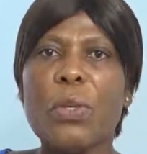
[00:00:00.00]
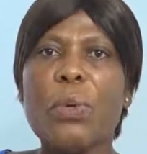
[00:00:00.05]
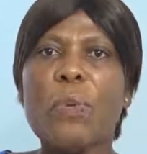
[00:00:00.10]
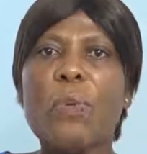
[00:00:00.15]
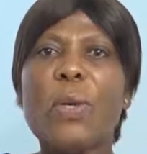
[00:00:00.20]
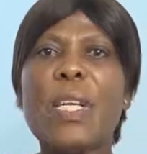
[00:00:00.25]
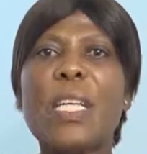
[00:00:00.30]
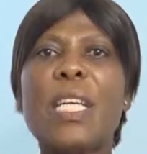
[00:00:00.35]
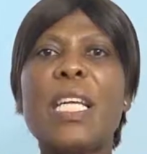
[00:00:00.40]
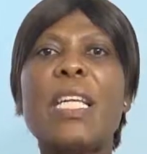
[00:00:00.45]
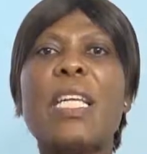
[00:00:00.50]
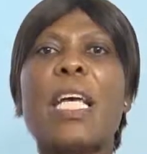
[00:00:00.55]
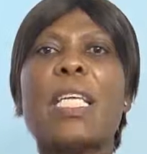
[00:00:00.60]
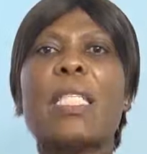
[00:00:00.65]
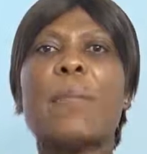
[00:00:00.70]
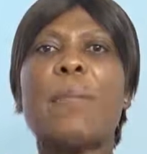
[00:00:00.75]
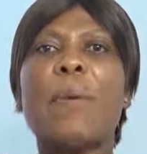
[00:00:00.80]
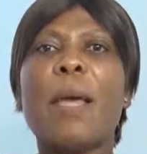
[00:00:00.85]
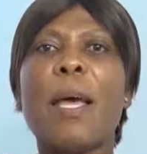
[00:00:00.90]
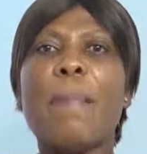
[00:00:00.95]
We need a
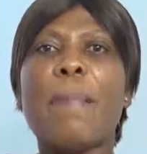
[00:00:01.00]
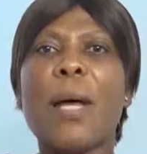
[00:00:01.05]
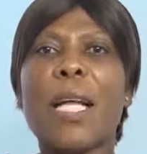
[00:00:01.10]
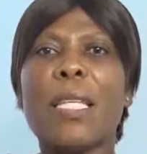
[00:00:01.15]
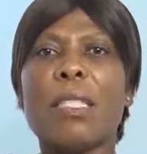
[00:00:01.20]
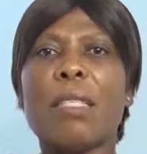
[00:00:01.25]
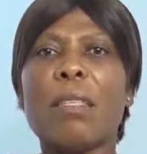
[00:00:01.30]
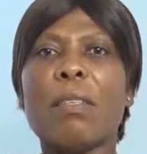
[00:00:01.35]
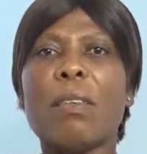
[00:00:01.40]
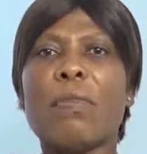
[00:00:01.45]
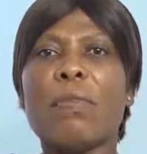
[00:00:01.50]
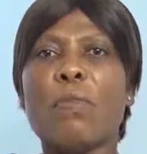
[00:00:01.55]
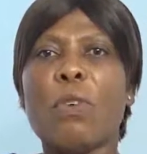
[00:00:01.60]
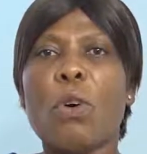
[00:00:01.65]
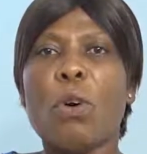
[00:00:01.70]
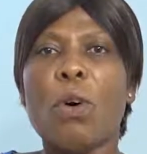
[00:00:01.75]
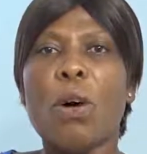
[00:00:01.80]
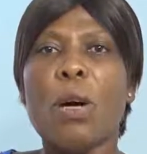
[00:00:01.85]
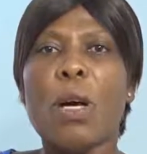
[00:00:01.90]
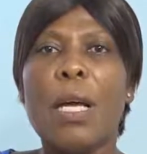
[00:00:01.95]
spare
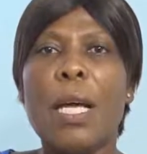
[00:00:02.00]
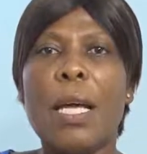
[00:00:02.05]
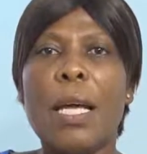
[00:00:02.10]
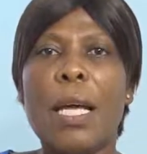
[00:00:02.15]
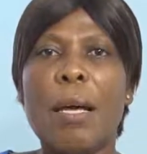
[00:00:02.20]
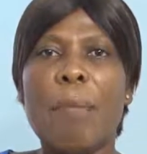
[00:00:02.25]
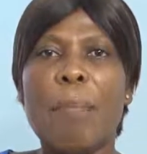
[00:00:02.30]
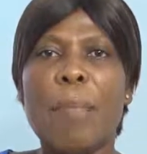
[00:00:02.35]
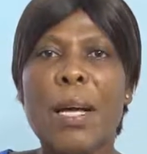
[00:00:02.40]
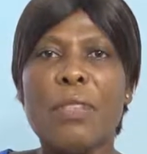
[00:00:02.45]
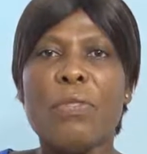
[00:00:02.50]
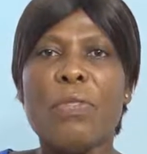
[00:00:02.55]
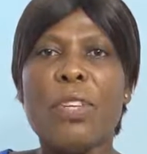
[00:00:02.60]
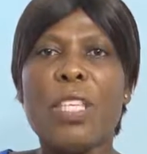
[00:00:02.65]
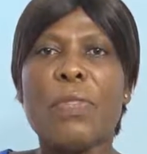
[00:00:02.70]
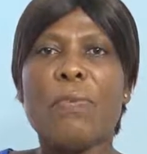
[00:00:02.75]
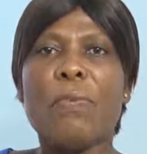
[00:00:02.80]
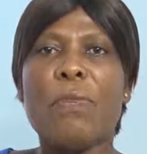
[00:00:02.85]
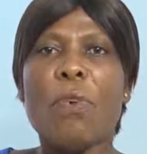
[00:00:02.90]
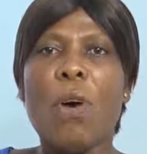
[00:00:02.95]

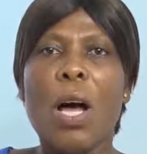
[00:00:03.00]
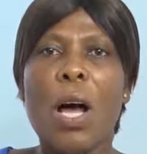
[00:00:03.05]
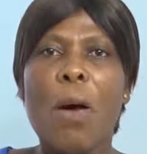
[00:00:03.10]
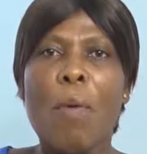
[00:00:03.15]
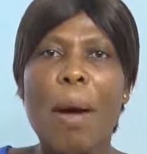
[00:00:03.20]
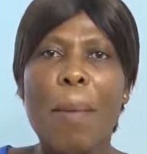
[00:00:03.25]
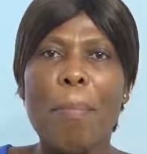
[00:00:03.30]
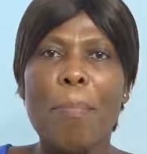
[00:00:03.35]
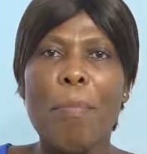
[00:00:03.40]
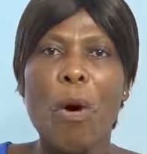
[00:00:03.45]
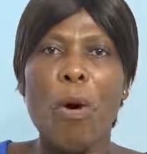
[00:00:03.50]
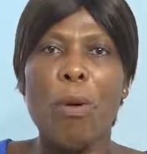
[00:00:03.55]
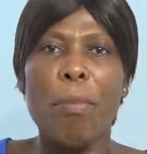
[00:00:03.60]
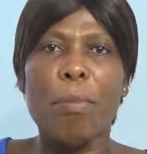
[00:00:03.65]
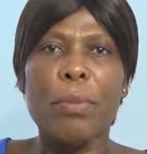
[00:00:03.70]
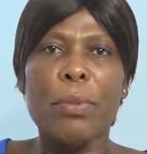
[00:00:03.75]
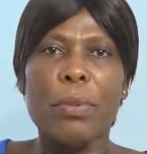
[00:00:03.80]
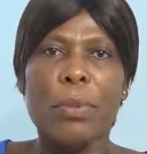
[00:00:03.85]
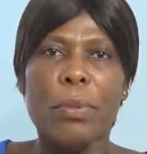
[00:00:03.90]
batteries for our bulb,